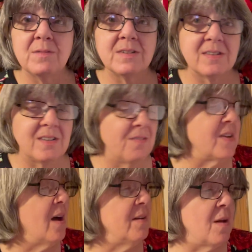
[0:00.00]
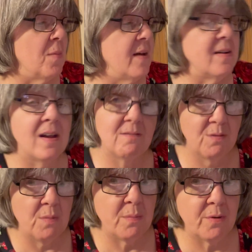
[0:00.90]
stuff down, I might not have
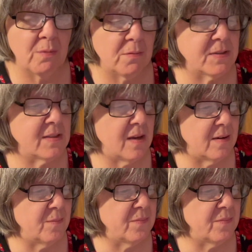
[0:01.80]
remembered what was said.